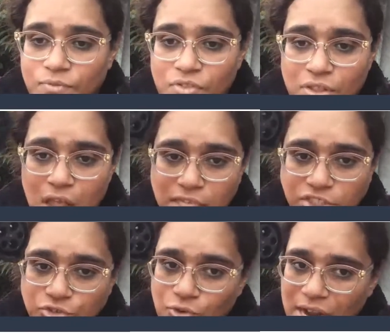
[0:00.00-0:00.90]

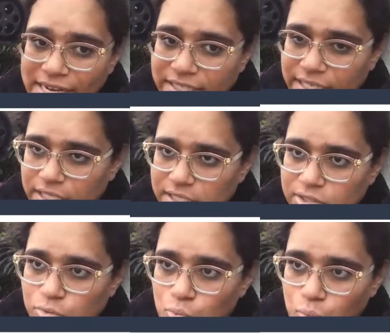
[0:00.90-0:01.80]
not tried
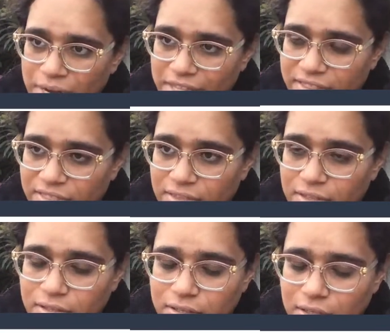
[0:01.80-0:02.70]
this with
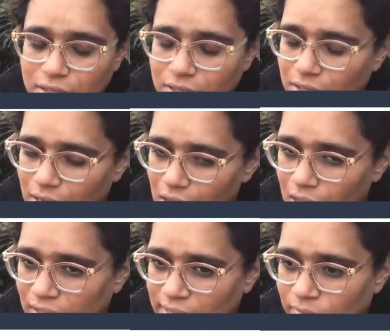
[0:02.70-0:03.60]

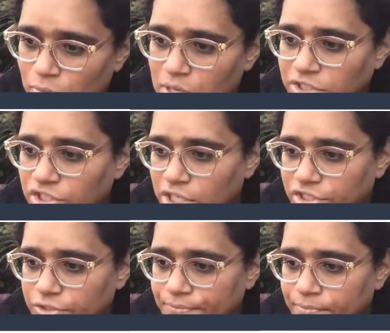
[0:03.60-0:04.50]
a level 1 charger.